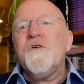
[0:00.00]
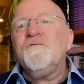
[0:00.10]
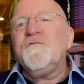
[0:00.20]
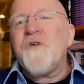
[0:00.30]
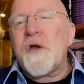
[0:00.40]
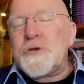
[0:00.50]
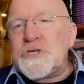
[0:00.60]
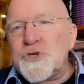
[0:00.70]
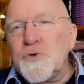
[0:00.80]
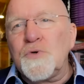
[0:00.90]
Very
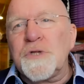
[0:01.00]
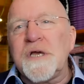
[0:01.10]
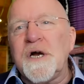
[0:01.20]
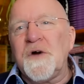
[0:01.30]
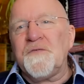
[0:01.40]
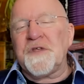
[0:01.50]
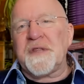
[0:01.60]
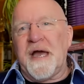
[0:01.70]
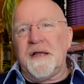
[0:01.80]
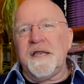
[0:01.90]
shortly after
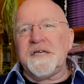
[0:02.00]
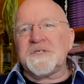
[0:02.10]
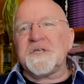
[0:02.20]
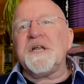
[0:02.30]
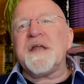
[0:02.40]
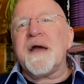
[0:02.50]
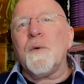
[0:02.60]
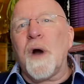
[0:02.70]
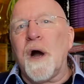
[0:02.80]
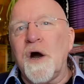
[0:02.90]
that, less than an
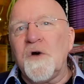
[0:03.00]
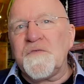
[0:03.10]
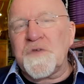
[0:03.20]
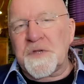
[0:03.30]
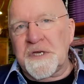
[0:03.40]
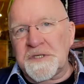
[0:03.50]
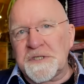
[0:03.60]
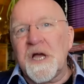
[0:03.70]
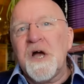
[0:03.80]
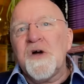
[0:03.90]
hour after
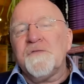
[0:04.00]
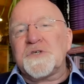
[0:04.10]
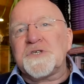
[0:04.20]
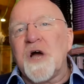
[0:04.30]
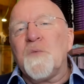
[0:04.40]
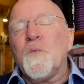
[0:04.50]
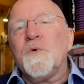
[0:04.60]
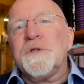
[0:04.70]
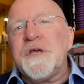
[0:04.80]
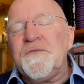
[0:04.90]
this, the Sun
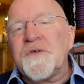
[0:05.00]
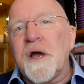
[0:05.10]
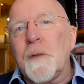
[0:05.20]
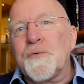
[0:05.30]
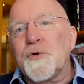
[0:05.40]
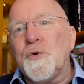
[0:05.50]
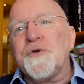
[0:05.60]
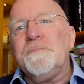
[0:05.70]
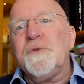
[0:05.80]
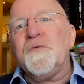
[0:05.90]
will leave
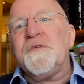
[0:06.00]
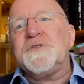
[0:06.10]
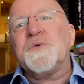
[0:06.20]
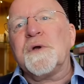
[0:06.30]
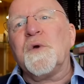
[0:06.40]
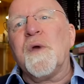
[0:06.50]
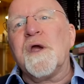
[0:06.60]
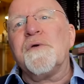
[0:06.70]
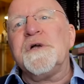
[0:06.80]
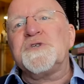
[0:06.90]
Capricorn and move into
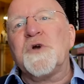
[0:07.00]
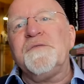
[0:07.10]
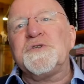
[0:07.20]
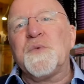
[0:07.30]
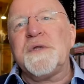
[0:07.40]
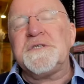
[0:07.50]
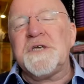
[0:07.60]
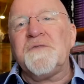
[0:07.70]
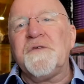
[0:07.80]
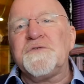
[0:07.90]
Aquarius on the
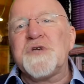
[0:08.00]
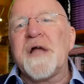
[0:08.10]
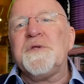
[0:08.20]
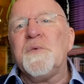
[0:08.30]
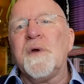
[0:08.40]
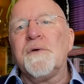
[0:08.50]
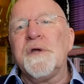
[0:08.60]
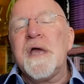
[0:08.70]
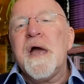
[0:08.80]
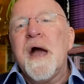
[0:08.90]
twentieth of
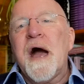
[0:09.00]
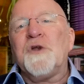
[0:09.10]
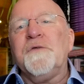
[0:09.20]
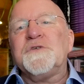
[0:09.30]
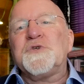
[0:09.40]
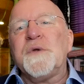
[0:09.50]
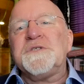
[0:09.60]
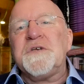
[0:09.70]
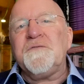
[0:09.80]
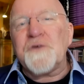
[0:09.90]
January. And on the
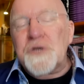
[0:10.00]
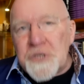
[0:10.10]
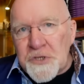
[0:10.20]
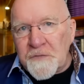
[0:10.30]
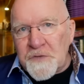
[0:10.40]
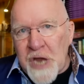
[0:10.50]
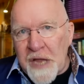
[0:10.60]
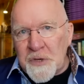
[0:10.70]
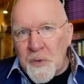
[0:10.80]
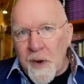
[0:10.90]
twenty-first of
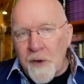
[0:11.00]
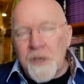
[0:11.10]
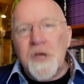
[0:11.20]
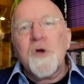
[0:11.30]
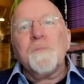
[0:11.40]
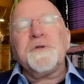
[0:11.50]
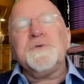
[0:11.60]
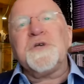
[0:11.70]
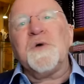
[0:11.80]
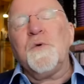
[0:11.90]
January,
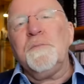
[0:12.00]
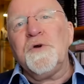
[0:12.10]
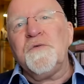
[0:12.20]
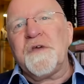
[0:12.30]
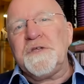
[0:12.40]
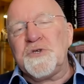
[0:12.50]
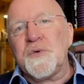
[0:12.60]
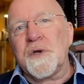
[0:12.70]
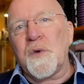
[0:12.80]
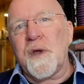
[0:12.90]
Pluto will move
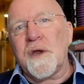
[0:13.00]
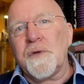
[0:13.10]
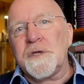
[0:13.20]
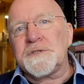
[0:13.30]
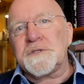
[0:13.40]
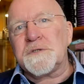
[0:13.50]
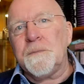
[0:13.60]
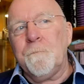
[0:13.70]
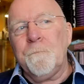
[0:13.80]
into Aquarius.